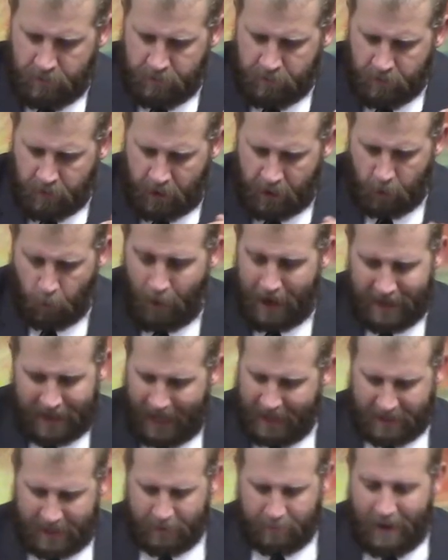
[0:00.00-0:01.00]
in a way that
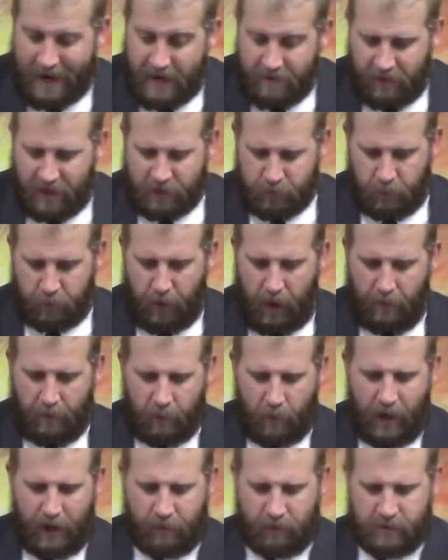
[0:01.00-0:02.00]
I think many of us would probably
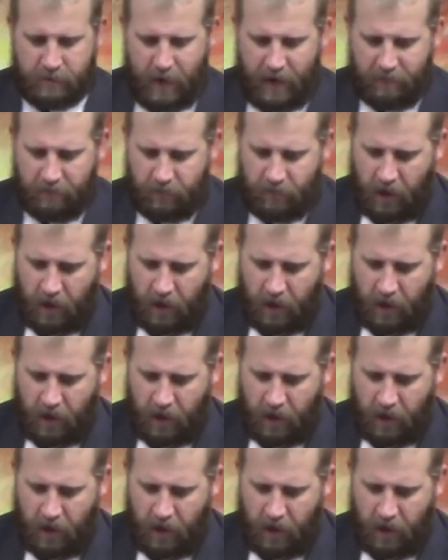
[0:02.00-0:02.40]
want to respond.